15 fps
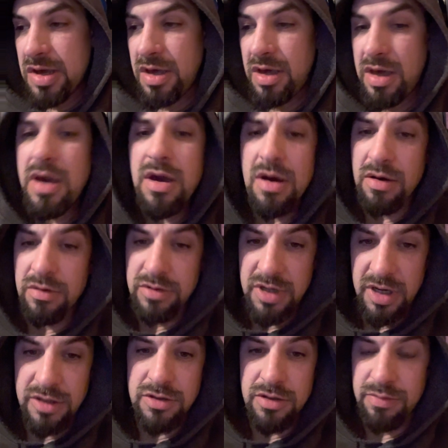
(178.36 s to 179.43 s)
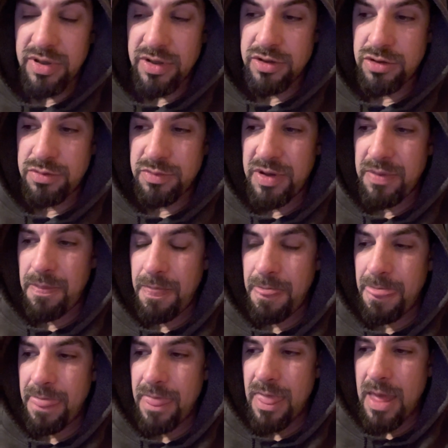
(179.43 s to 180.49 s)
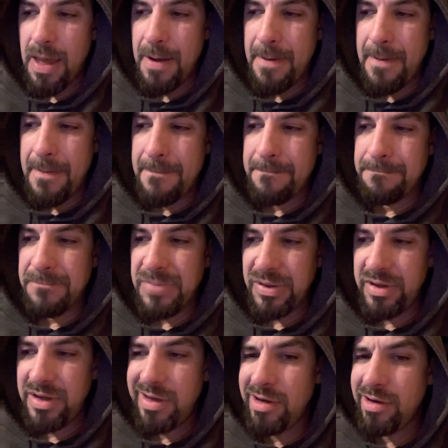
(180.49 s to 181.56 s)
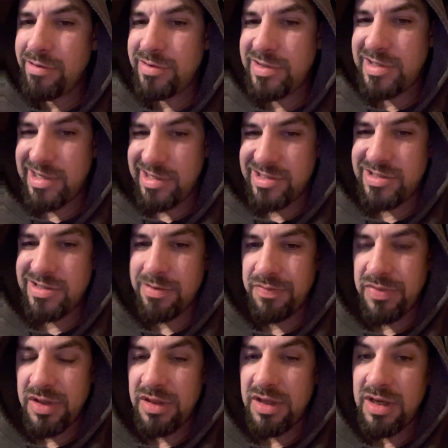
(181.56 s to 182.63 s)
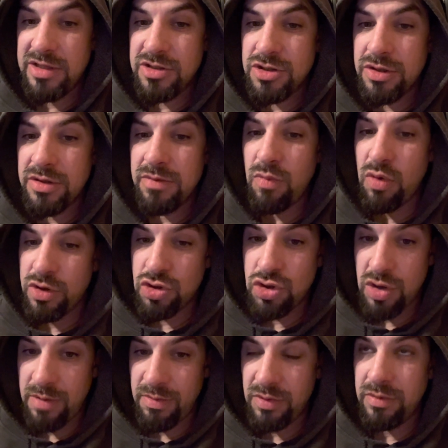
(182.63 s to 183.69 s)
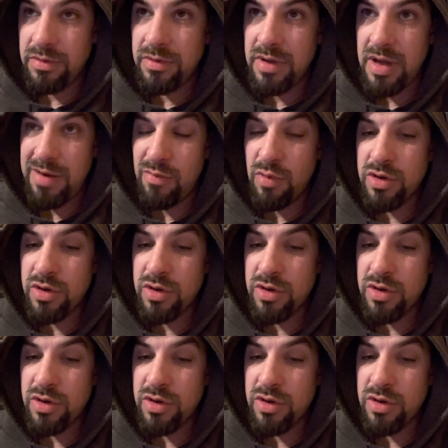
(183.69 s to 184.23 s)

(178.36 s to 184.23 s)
Io takes her punishment. But Io does something that gets her in more trouble. And more